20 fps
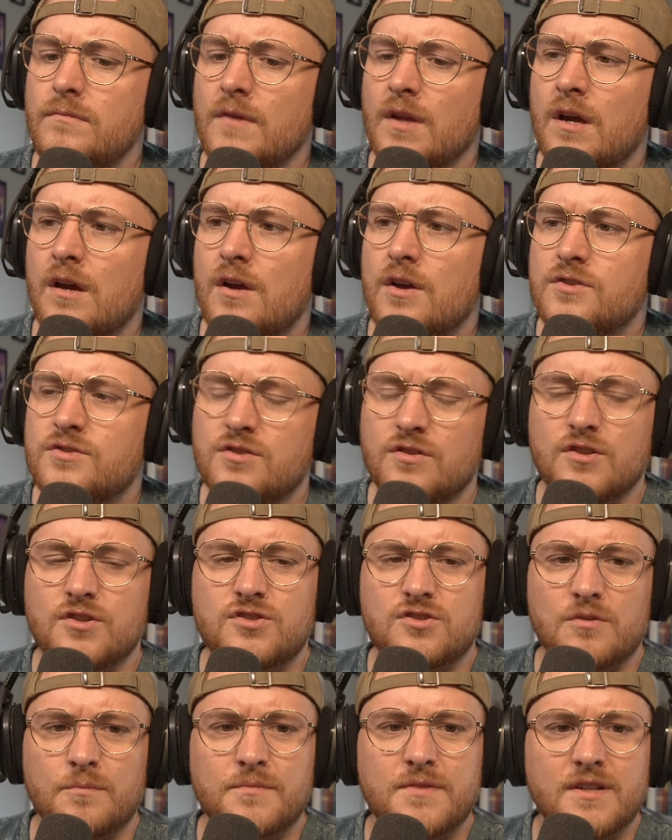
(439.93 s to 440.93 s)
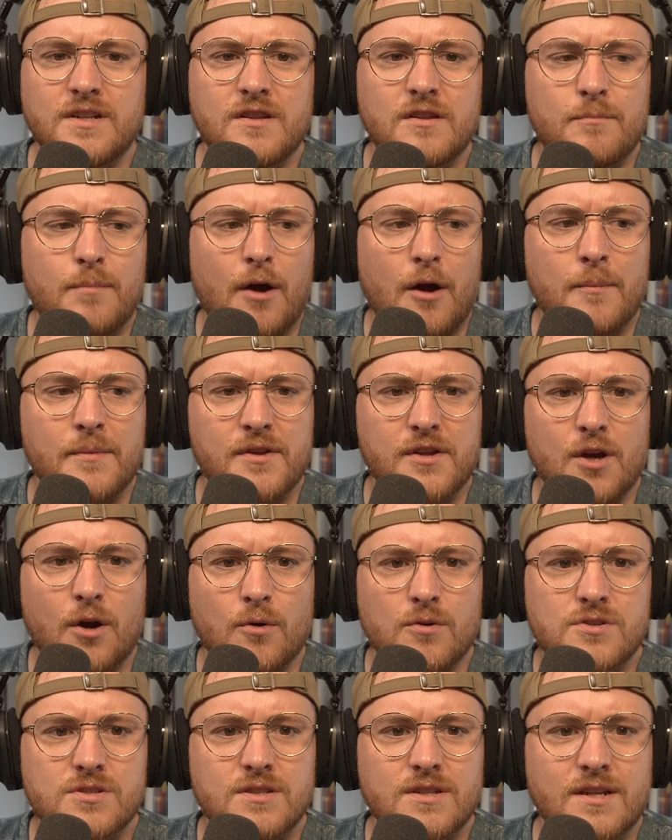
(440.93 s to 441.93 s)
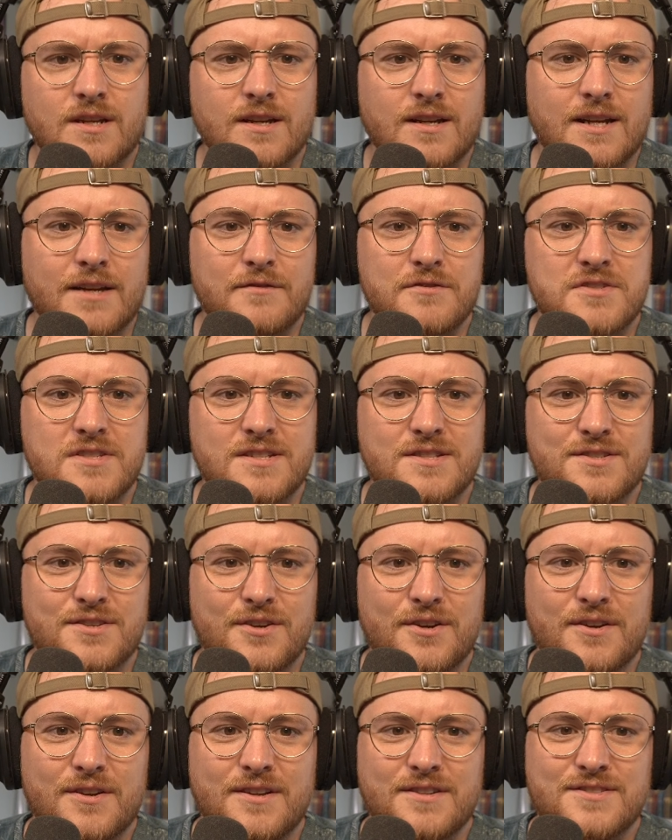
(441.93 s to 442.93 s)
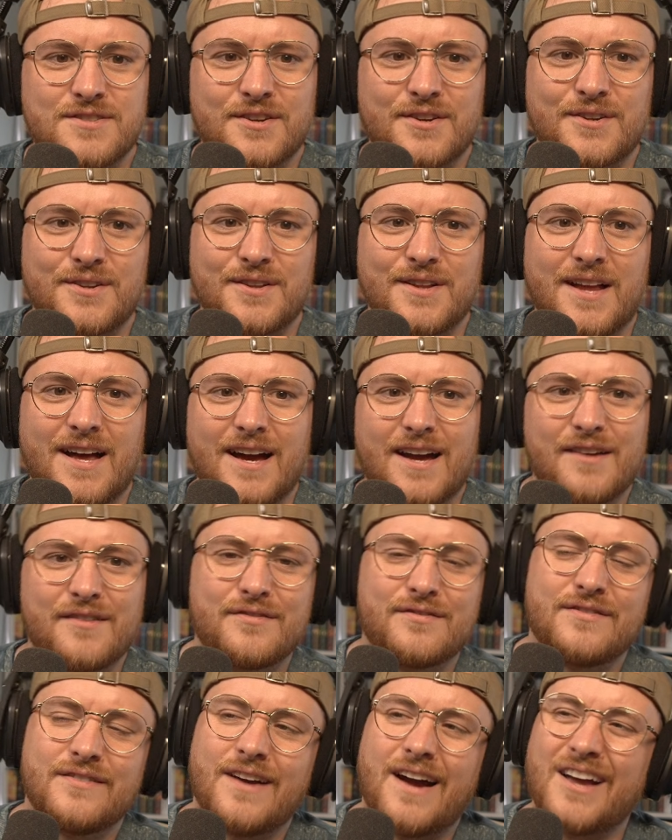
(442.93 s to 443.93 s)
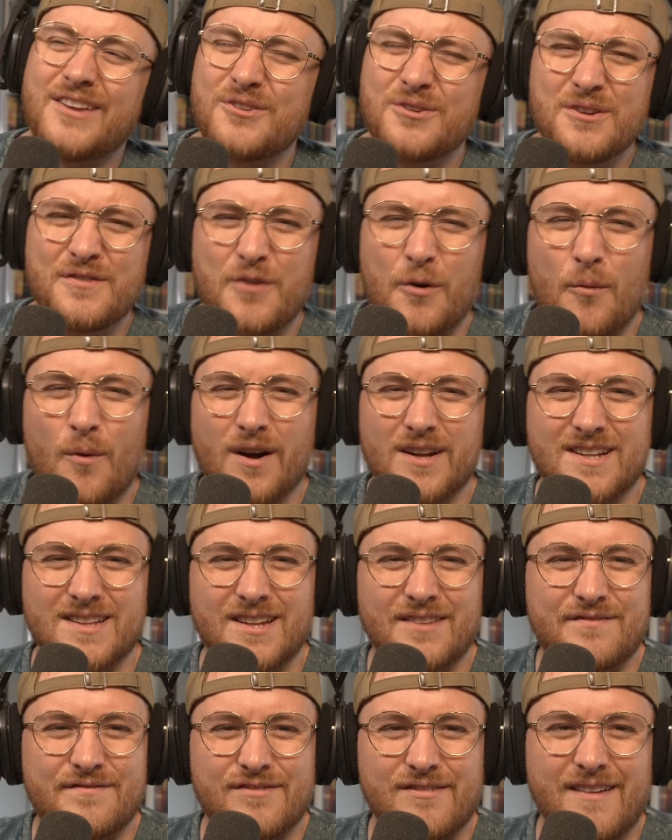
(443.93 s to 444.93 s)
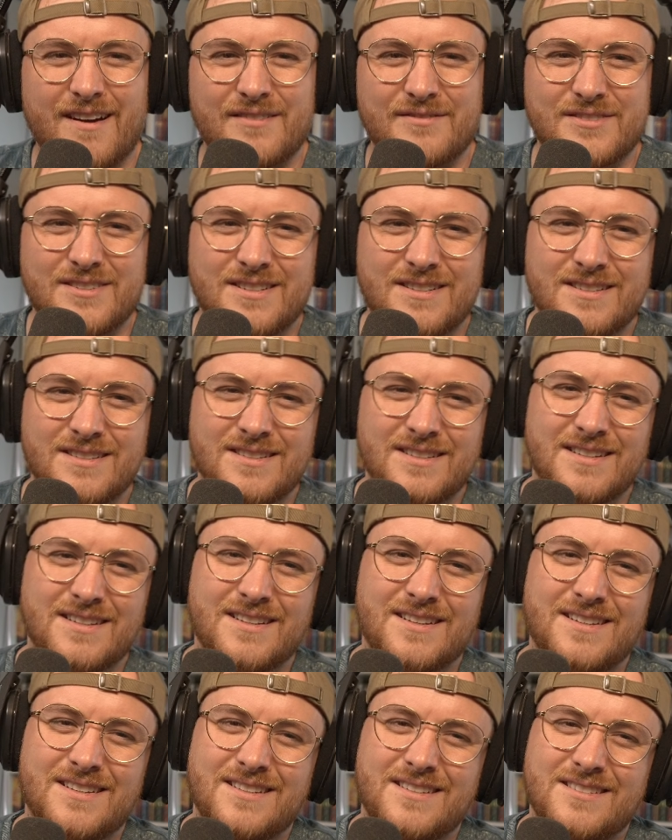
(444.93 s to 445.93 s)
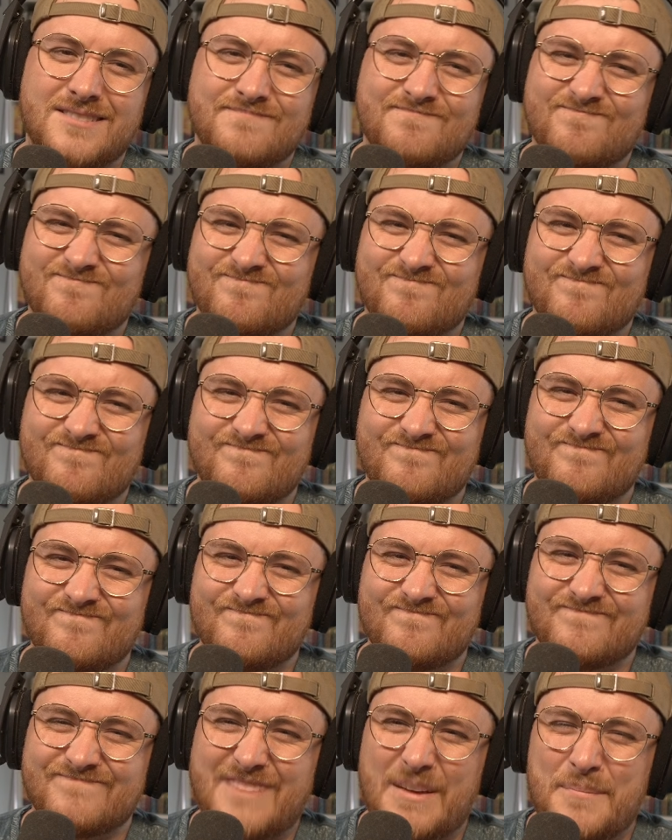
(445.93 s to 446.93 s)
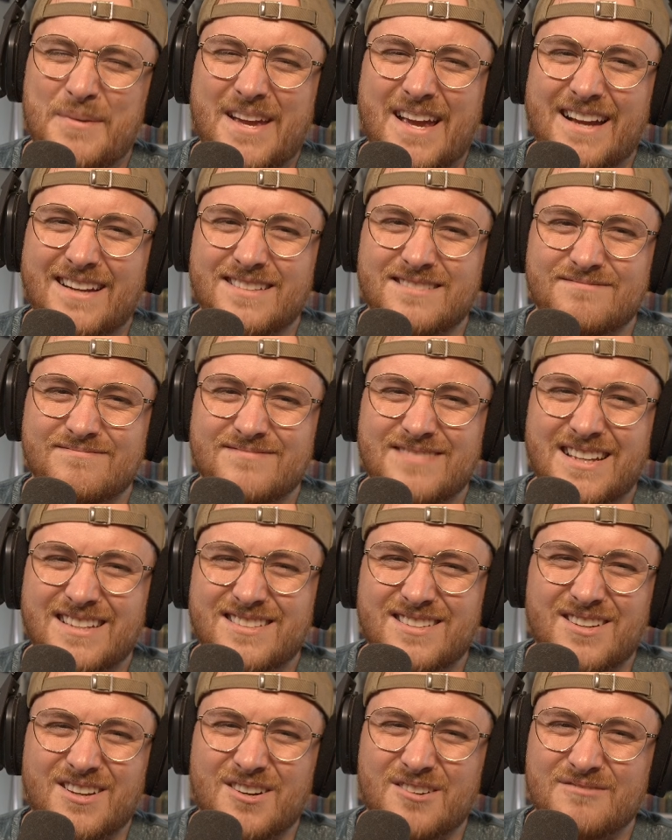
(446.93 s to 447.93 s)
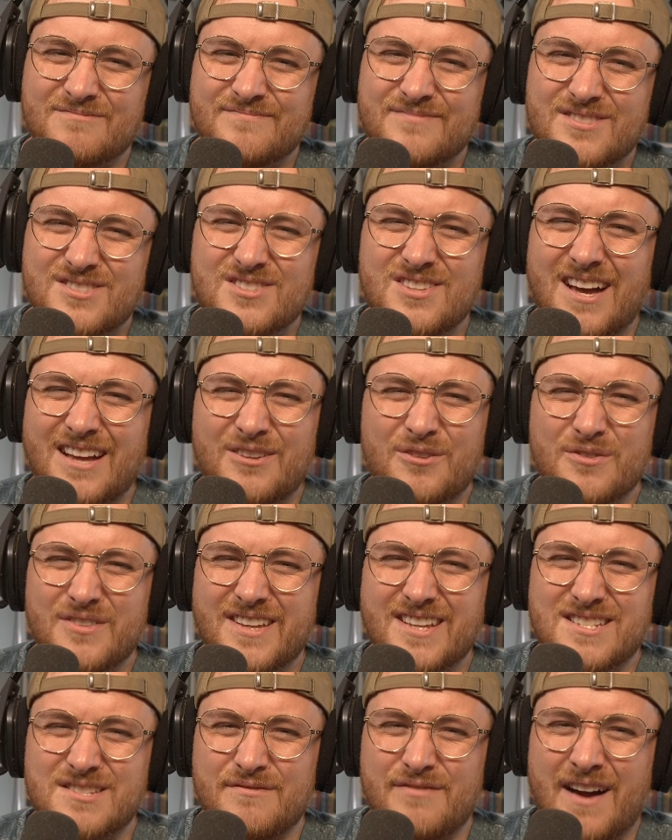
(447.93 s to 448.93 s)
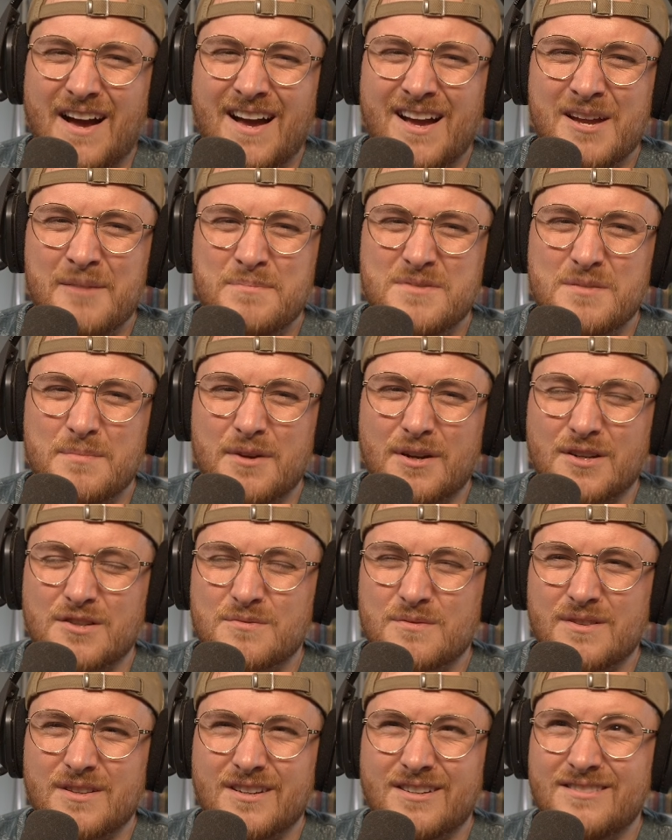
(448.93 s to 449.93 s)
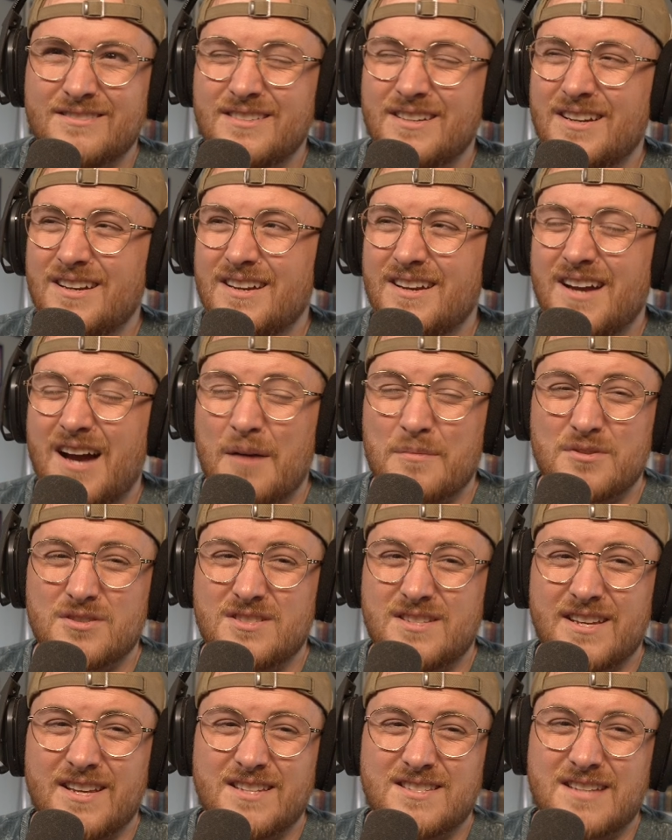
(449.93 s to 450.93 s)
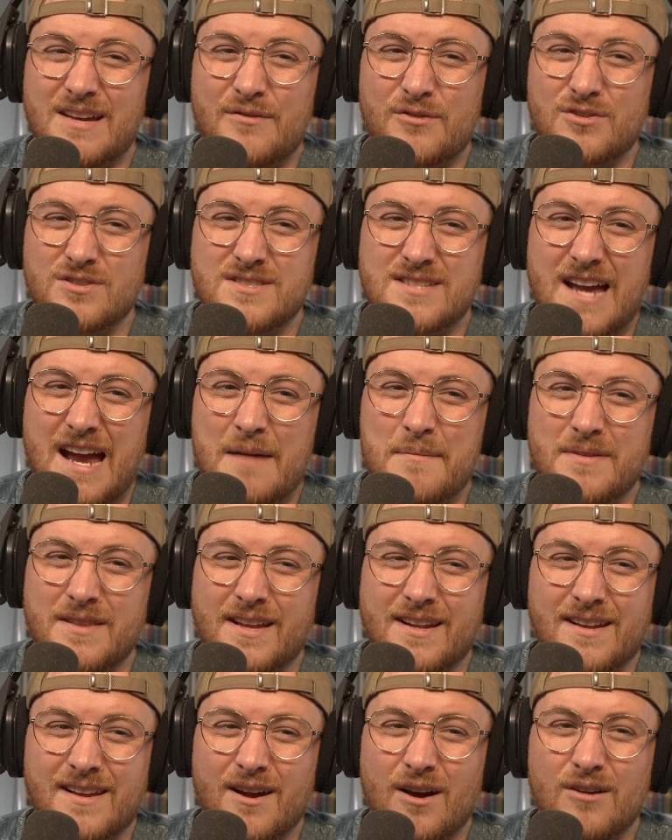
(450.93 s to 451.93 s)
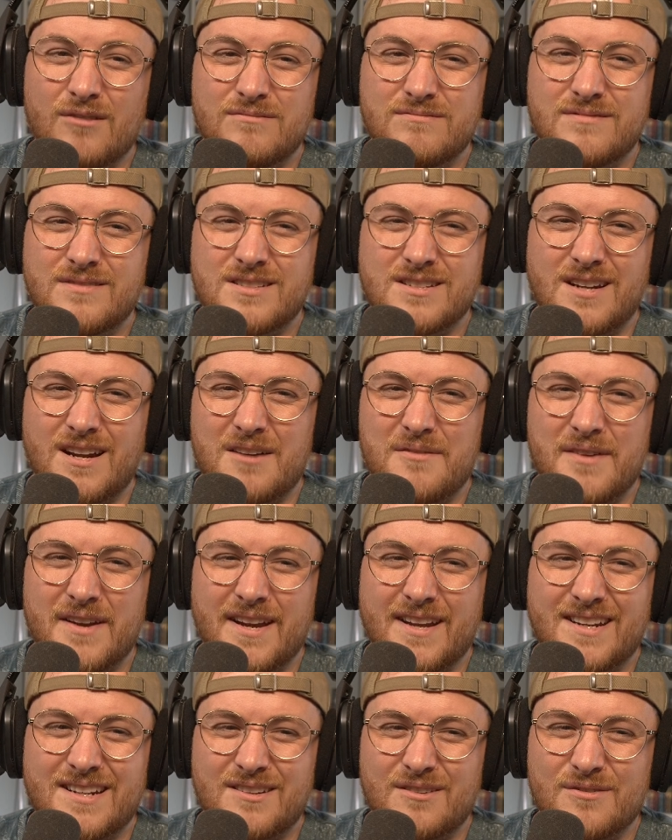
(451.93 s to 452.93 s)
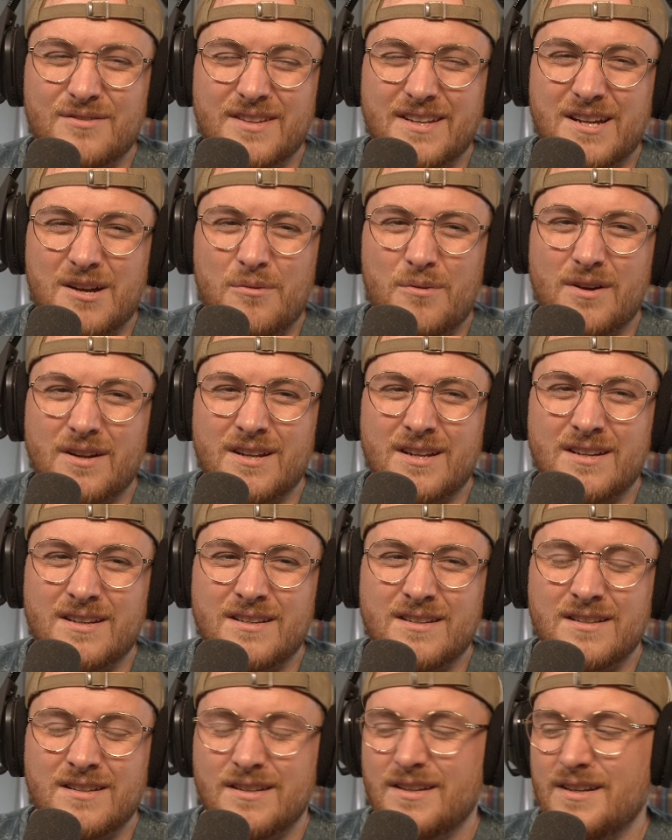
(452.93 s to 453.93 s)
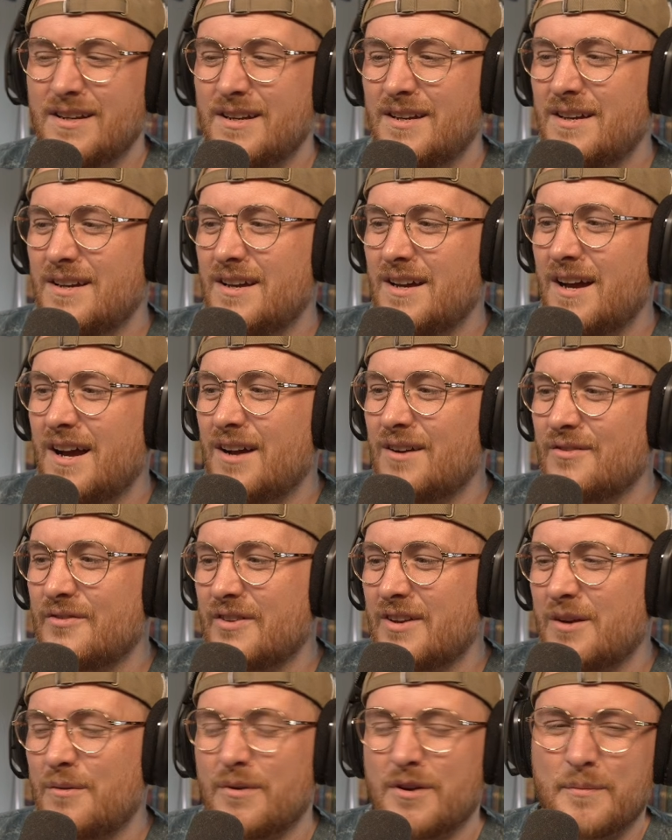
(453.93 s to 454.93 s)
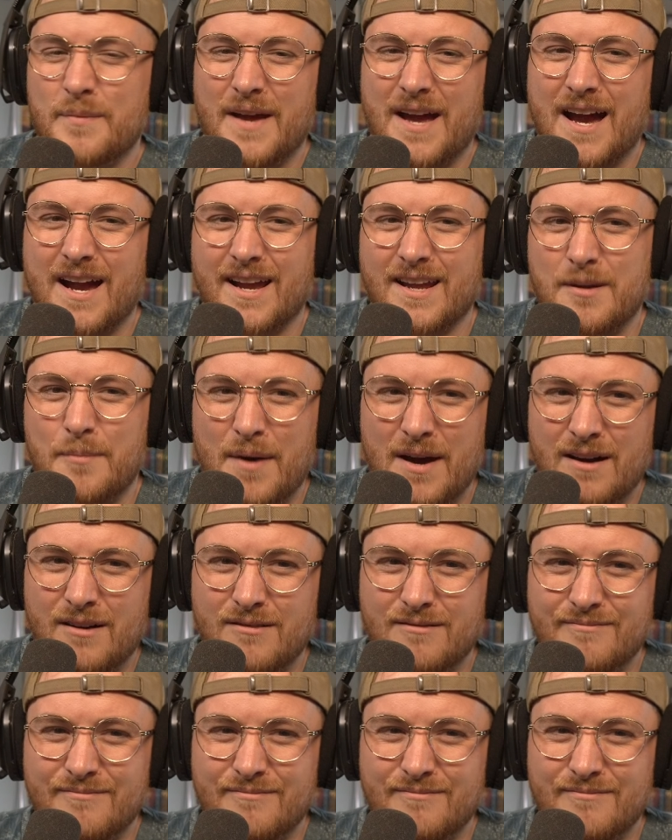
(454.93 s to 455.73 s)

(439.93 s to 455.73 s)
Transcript: So there's something in the bottom of the ocean that can give us eternal life? I don't know if I want to live forever. That'd be kind of, I don't know. I don't think it's a vibe, to be honest with you. I'm just here to have a good time and then go. Do you know what I mean? I don't think I want to be hanging about.